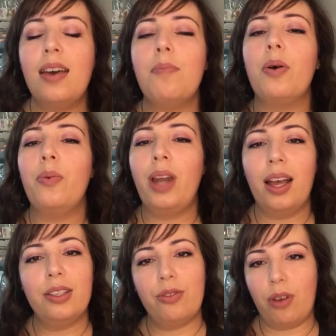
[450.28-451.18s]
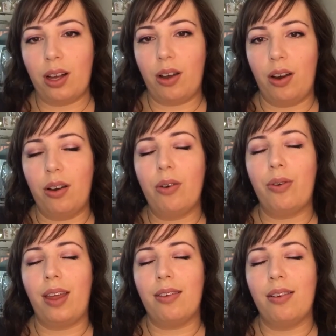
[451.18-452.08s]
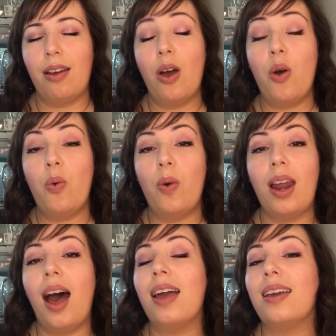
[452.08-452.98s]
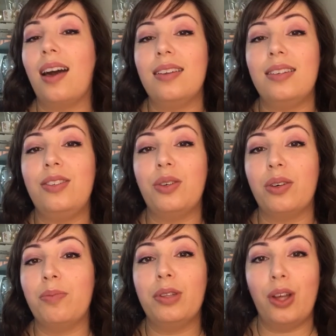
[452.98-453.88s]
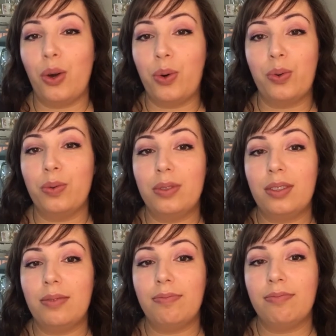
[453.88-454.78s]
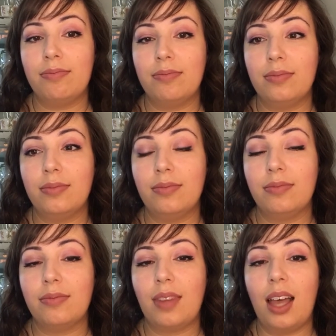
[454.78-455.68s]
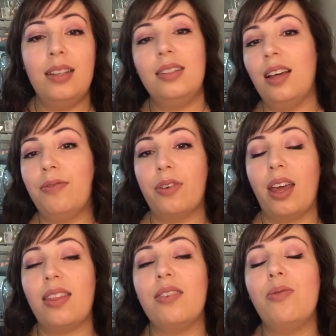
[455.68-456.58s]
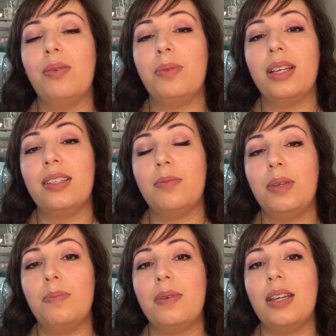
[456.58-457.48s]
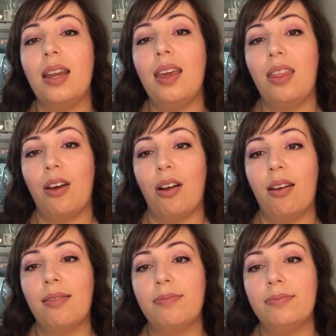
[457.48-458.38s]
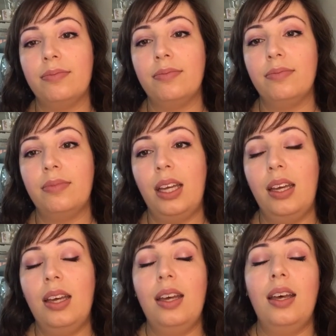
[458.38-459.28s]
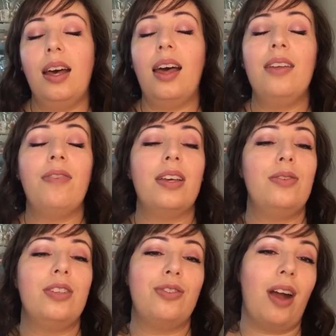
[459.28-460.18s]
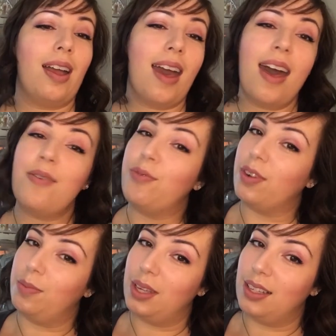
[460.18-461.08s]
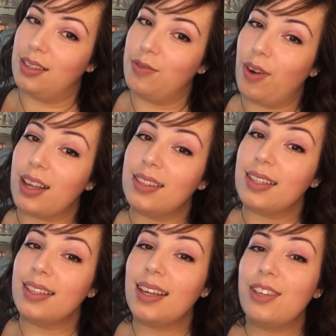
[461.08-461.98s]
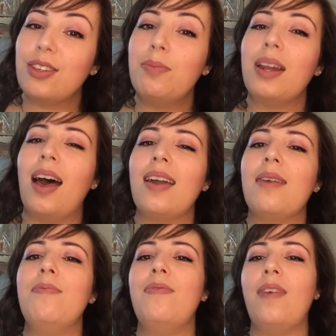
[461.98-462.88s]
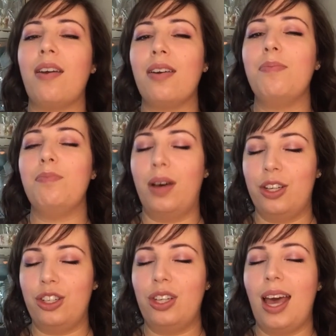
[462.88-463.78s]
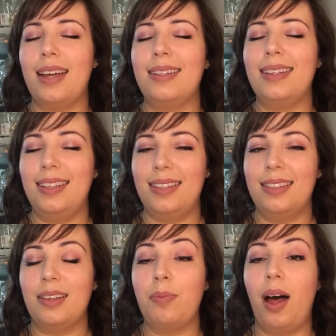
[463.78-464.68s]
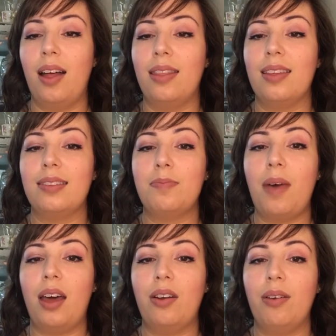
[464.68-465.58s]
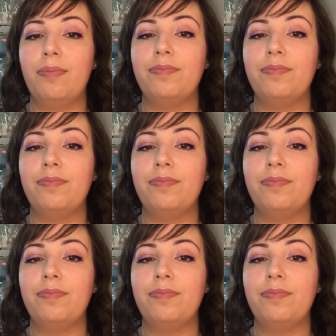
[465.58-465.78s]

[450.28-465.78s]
But when I struck her, or rather, when I guided your blows, I did not forget that you had placed me beneath her. I invite you to try every means of reconciliation, but I am very much at ease upon this matter.